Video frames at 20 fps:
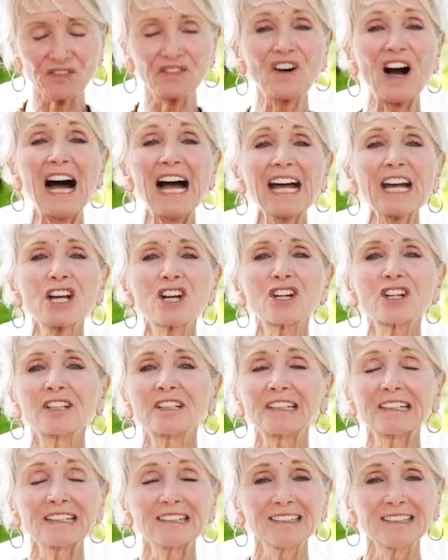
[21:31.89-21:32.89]
fire.
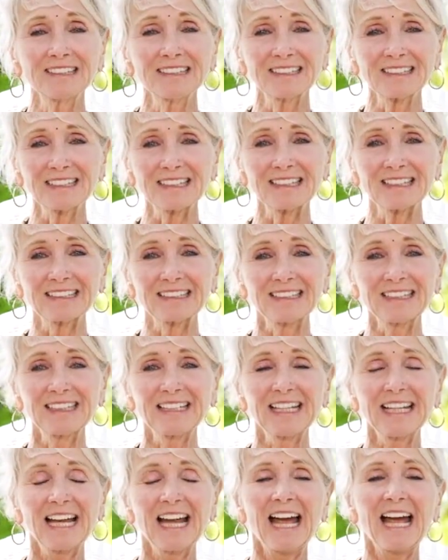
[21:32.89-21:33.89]
And
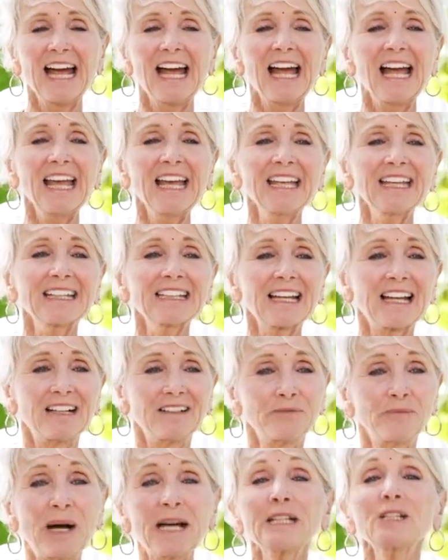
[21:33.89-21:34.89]

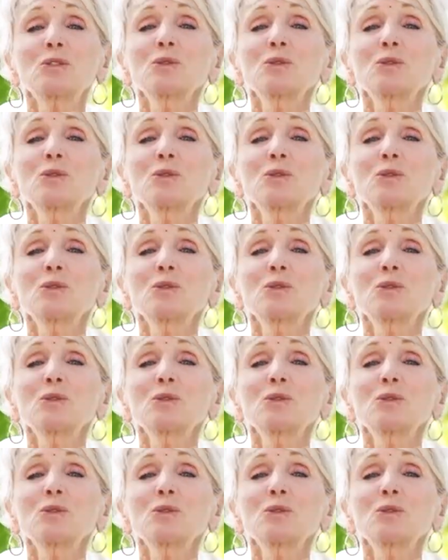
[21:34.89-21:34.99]
my